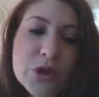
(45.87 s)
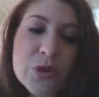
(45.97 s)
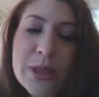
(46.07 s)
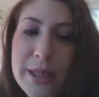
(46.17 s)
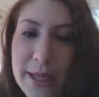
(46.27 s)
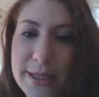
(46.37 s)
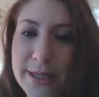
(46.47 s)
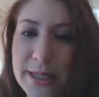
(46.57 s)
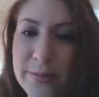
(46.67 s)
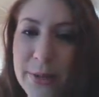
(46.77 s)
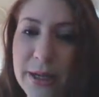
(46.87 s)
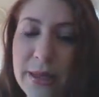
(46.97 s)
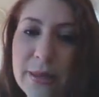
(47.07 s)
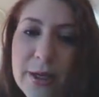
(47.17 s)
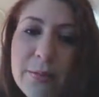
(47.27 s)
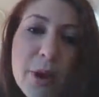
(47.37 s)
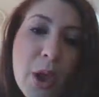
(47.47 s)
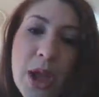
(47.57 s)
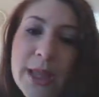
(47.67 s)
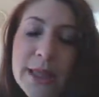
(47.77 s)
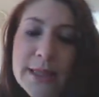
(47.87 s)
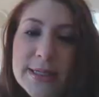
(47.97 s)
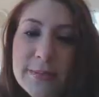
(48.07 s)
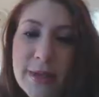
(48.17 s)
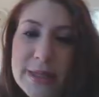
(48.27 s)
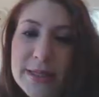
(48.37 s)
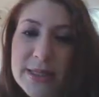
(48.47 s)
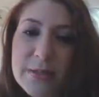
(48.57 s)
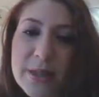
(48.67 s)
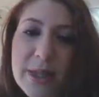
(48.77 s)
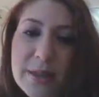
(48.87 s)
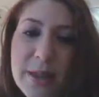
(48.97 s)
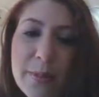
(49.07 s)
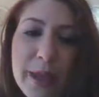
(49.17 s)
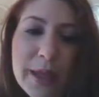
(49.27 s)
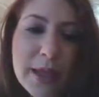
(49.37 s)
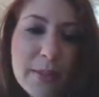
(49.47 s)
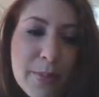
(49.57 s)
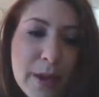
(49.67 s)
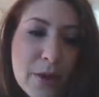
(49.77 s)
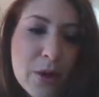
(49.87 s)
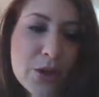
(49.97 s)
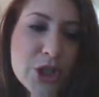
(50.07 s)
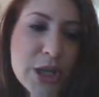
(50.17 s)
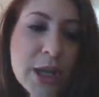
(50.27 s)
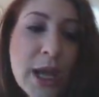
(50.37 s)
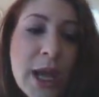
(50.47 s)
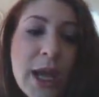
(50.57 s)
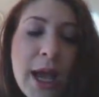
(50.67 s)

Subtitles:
doing that assessment and then applying that assessment in their planning and pedagogy.